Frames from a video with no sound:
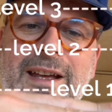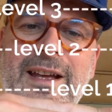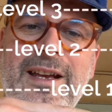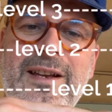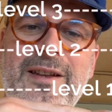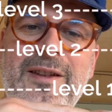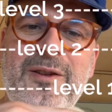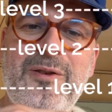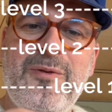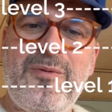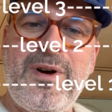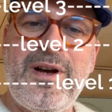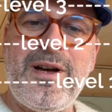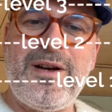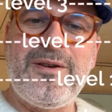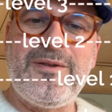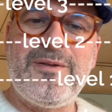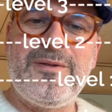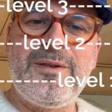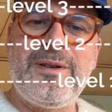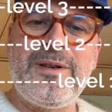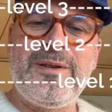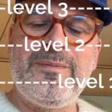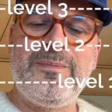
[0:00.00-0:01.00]
in the
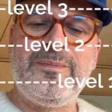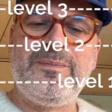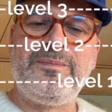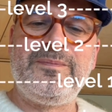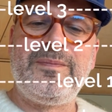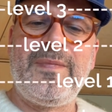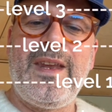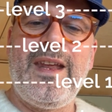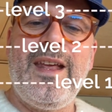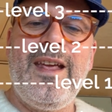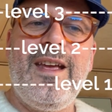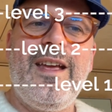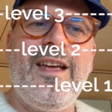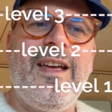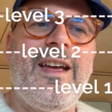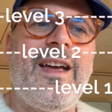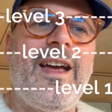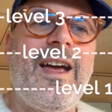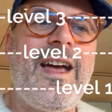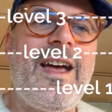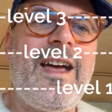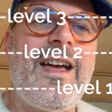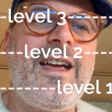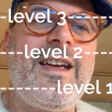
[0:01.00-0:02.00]
world.
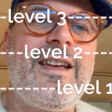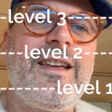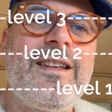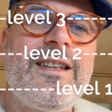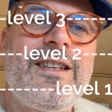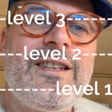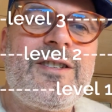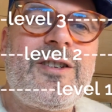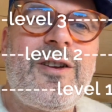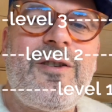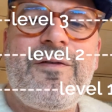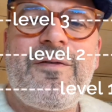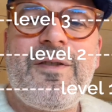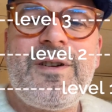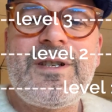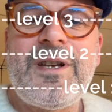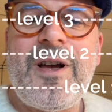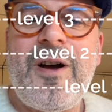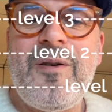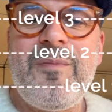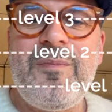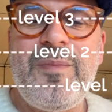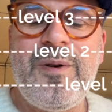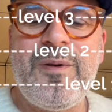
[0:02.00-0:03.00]
So for
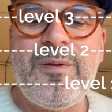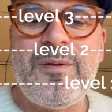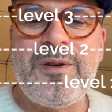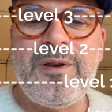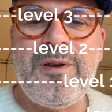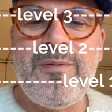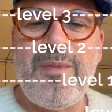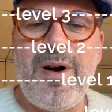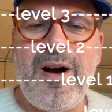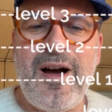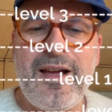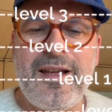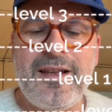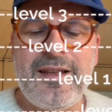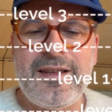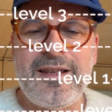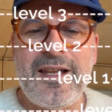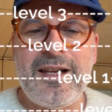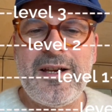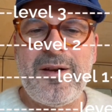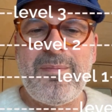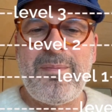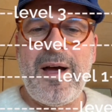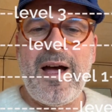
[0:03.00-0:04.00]
example, you might
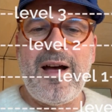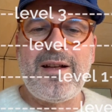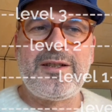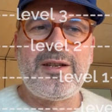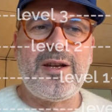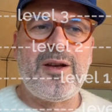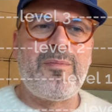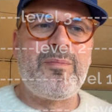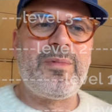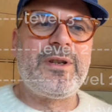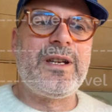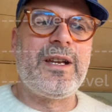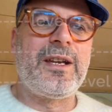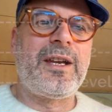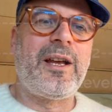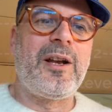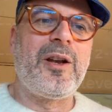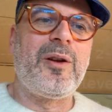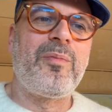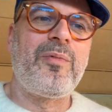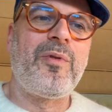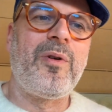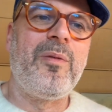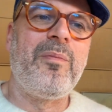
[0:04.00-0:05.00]
think about a
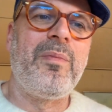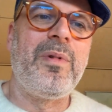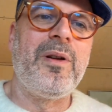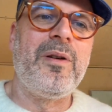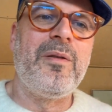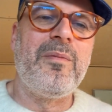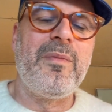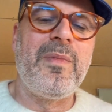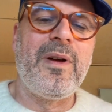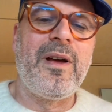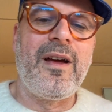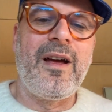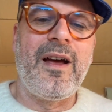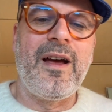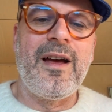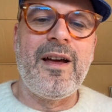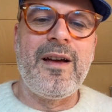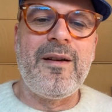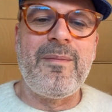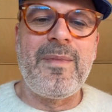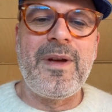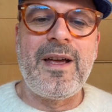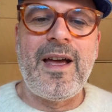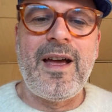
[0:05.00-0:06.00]
particular problem
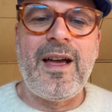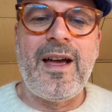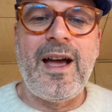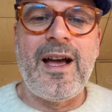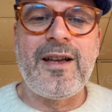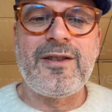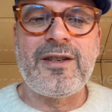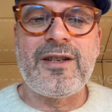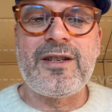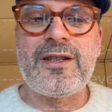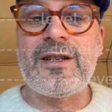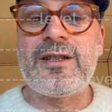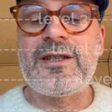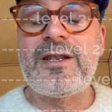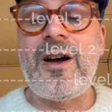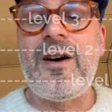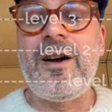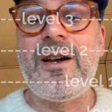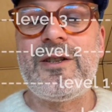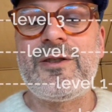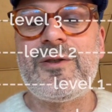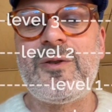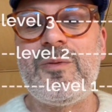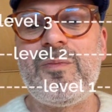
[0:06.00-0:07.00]
as a
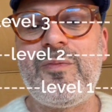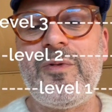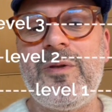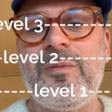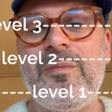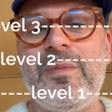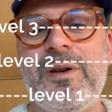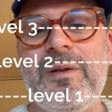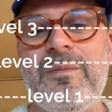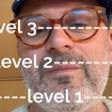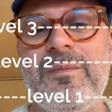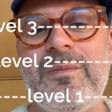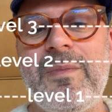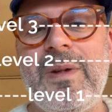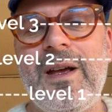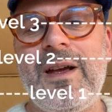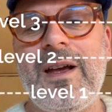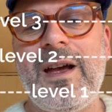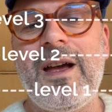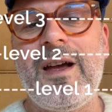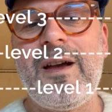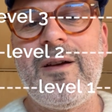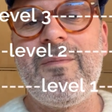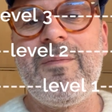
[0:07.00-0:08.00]
societal problem.
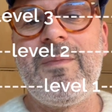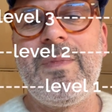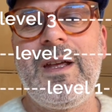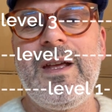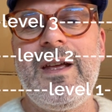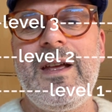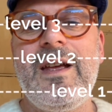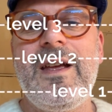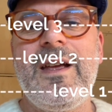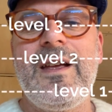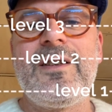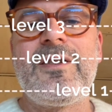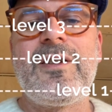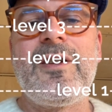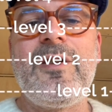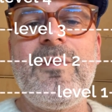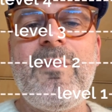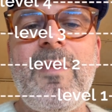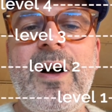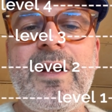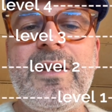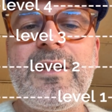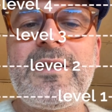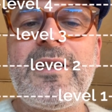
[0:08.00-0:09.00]
So you
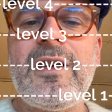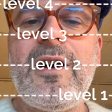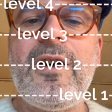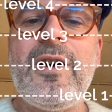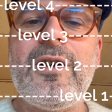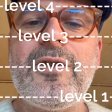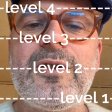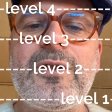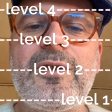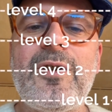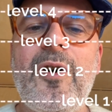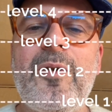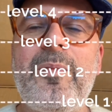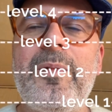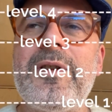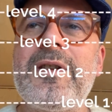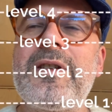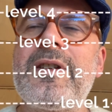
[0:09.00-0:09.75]
might start at the top and